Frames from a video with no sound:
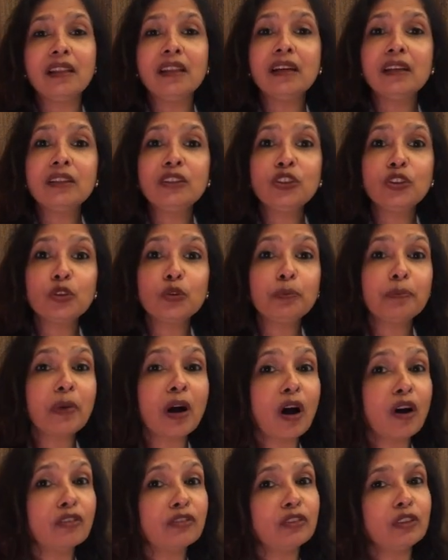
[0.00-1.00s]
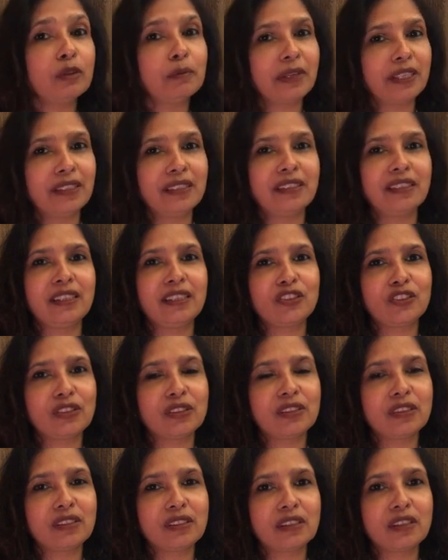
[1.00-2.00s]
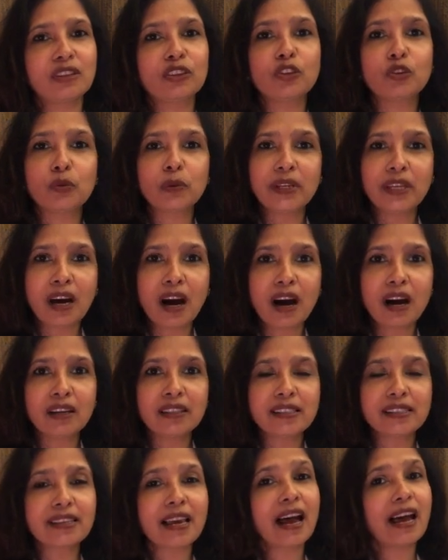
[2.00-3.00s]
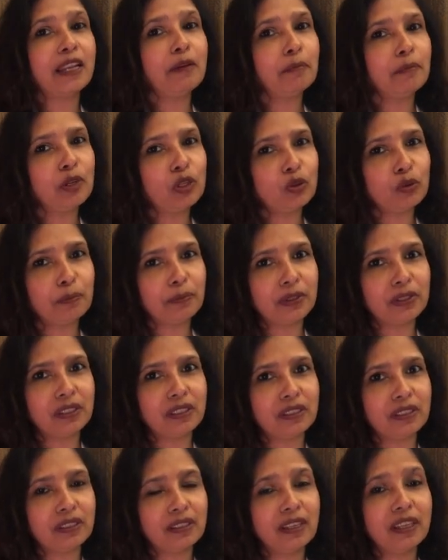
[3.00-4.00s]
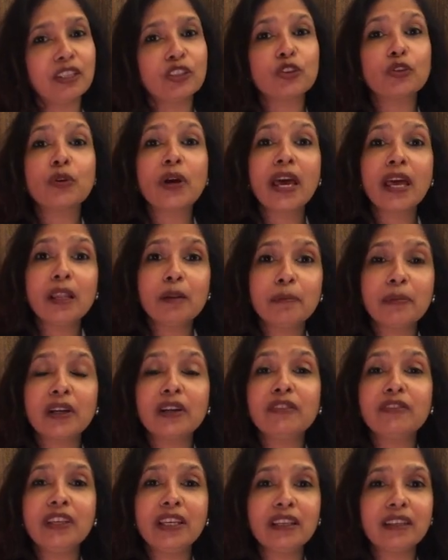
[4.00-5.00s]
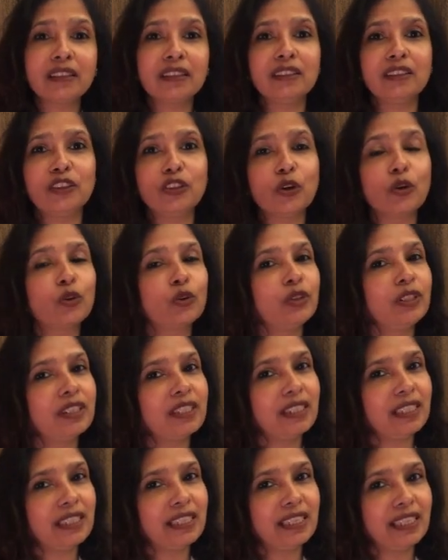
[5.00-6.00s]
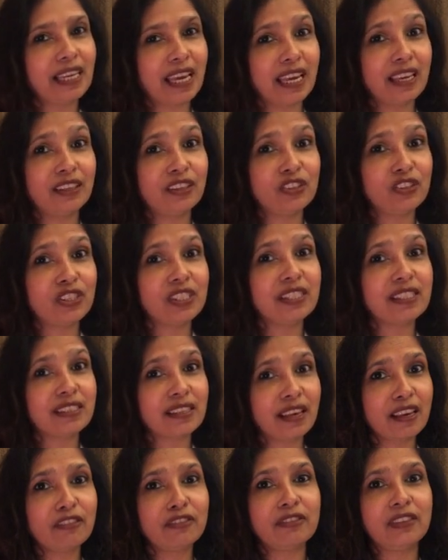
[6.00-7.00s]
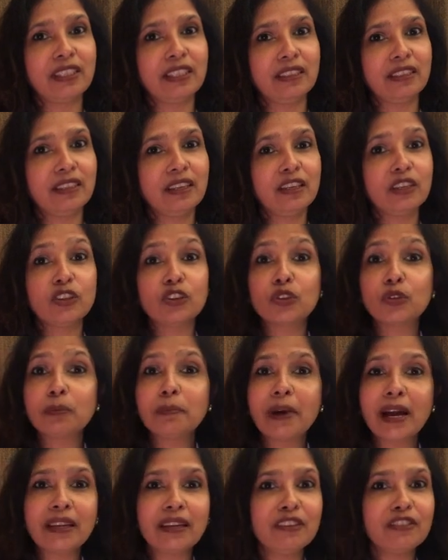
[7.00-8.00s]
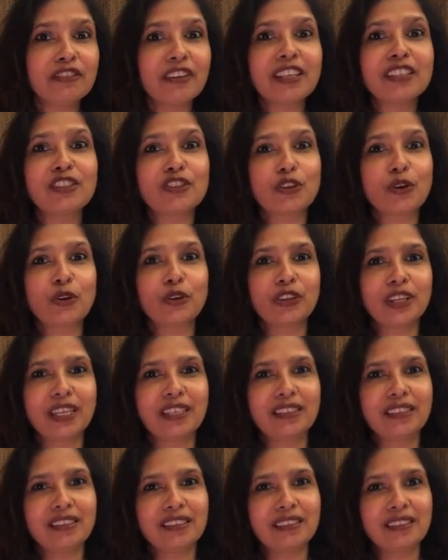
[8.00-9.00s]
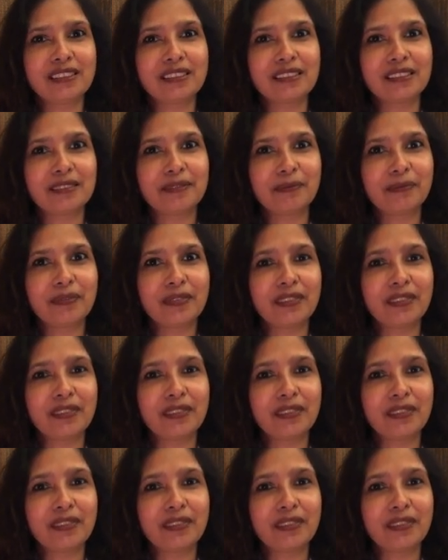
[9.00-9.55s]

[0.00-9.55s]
Learn two powerful meditations, Twin Hearts and Blue Pearl, to help awaken your Kundalini energy safely to manifest your greatness.